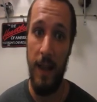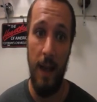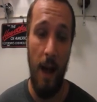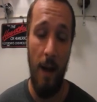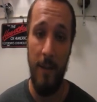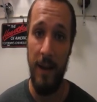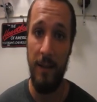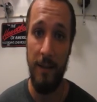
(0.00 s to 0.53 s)
I
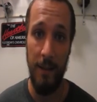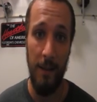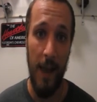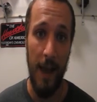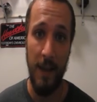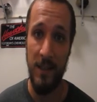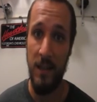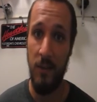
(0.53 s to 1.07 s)
mean, like
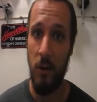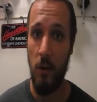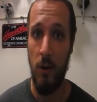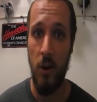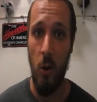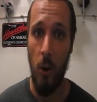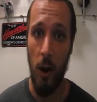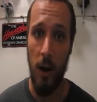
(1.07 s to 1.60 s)
I said, they're a
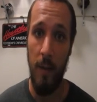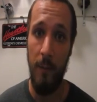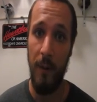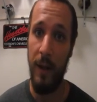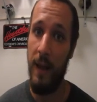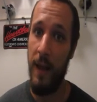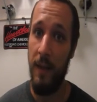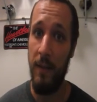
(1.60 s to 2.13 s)
newer
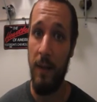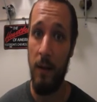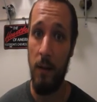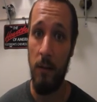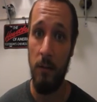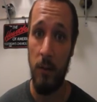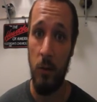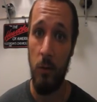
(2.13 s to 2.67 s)
company, and
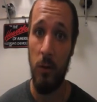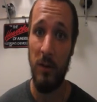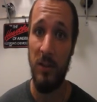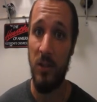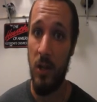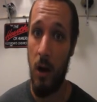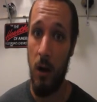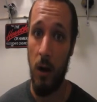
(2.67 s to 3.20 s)
their
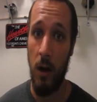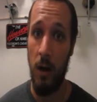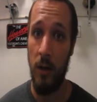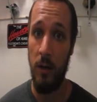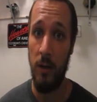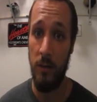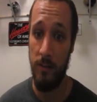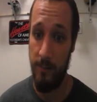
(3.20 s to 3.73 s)
lures are going
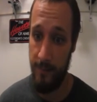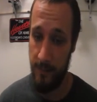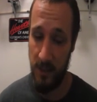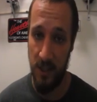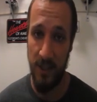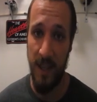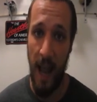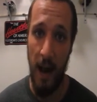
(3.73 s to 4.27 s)
to
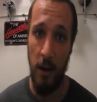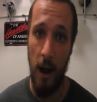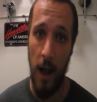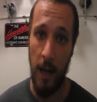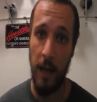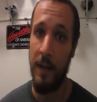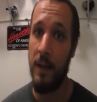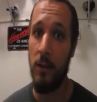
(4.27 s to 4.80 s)

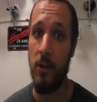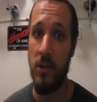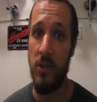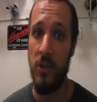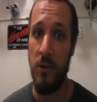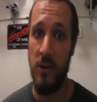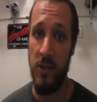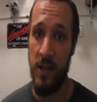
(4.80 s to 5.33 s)
skyrocket here as
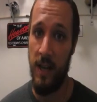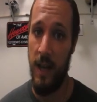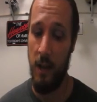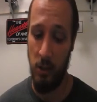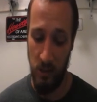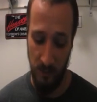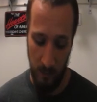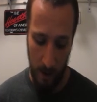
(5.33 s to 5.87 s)
soon as it
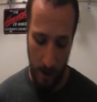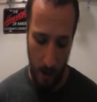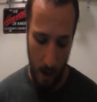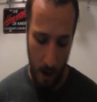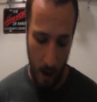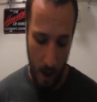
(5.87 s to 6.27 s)
catches fire.